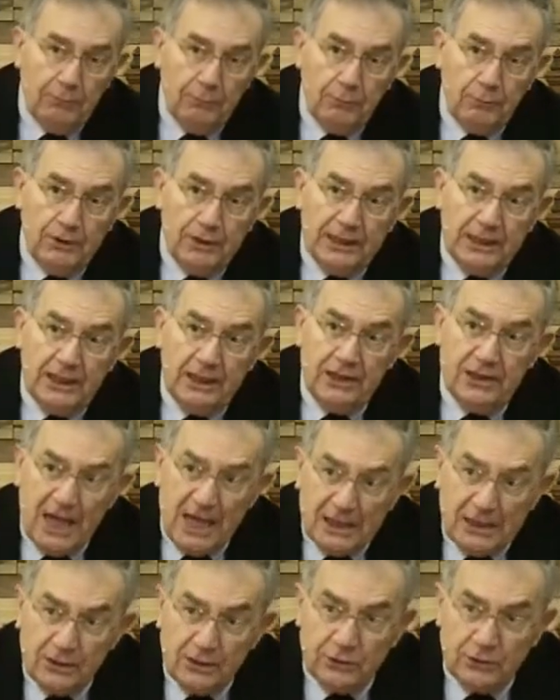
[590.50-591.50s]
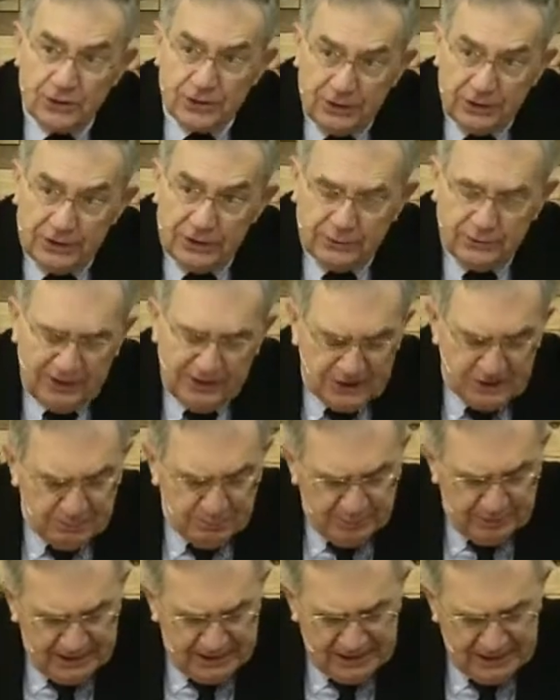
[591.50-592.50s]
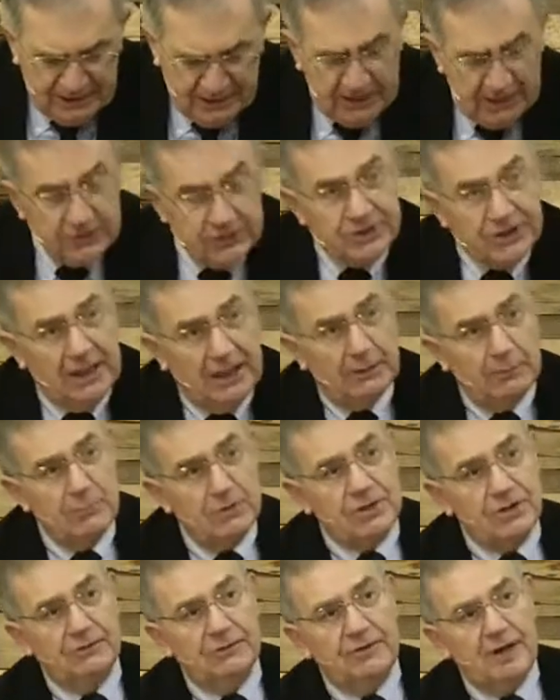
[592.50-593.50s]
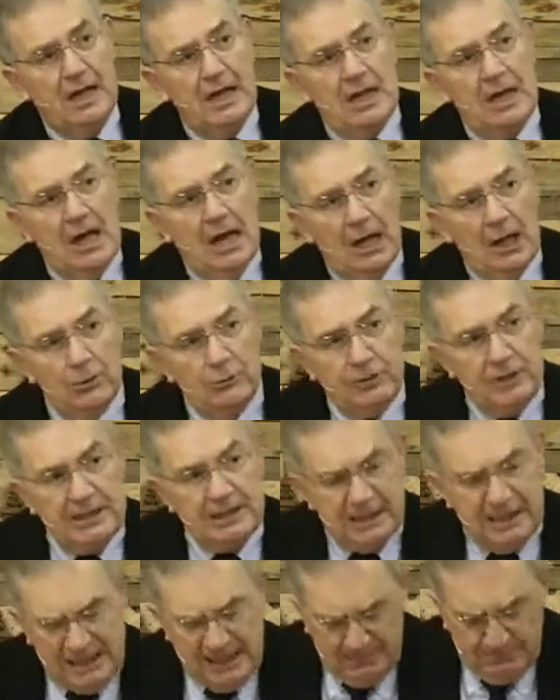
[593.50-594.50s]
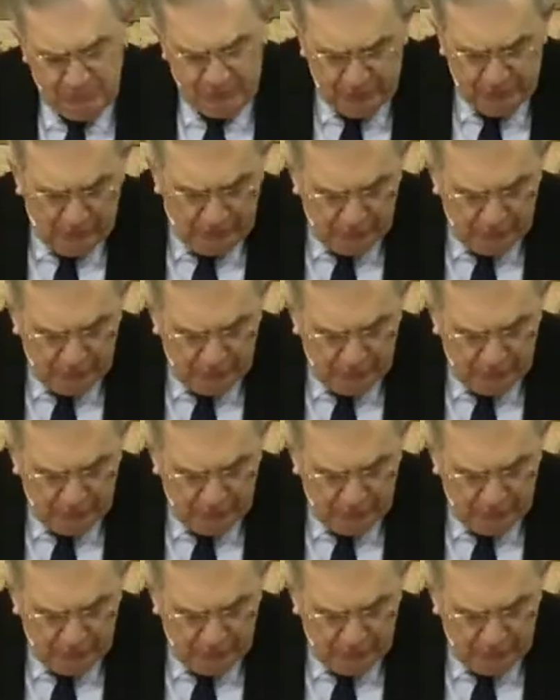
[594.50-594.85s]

what he then goes on to explain in terms of how he came to a